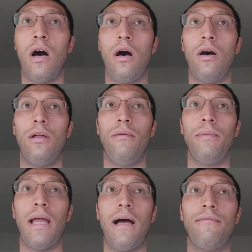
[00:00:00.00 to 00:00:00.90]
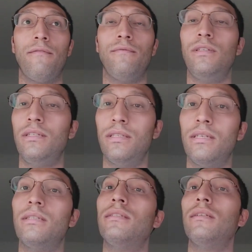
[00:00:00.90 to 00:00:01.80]
on behalf of
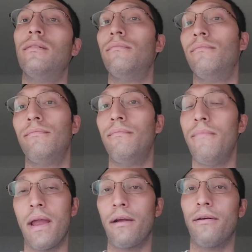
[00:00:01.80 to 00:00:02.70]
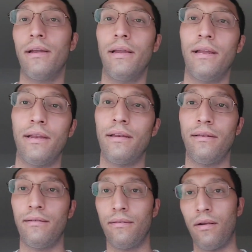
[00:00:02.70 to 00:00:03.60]
Jesus and Mary
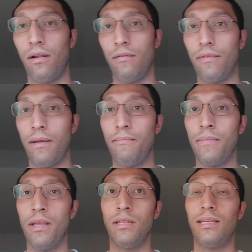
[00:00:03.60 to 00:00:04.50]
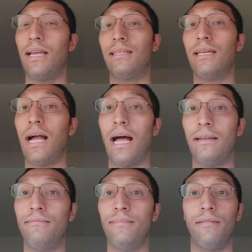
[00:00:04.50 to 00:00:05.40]
and all of them, to get to
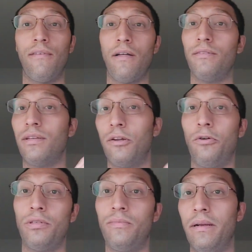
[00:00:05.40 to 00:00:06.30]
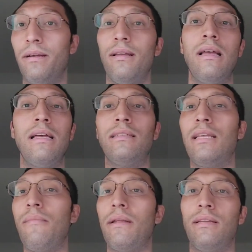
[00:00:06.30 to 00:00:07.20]
God, the Father, Son, Holy Spirit.
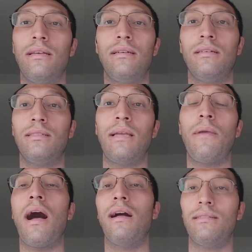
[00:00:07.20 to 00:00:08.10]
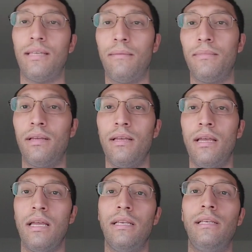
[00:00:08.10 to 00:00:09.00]
Same idea, same concept,
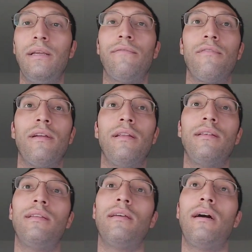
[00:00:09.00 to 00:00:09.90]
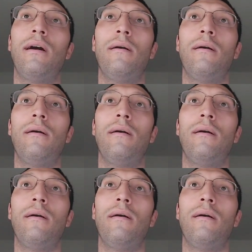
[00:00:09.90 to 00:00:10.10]
different